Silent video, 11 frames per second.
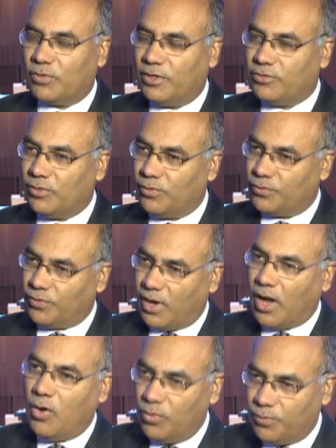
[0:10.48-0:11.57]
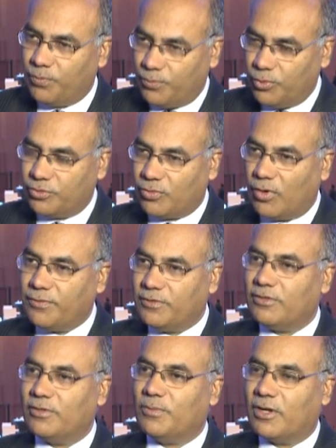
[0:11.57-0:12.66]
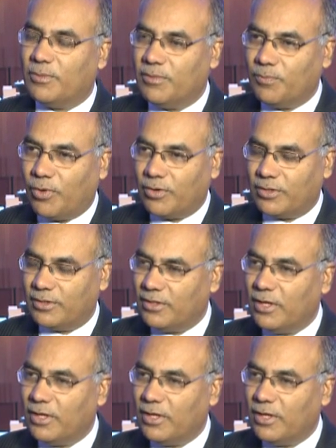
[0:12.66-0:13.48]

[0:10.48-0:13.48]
question of how post offices become important,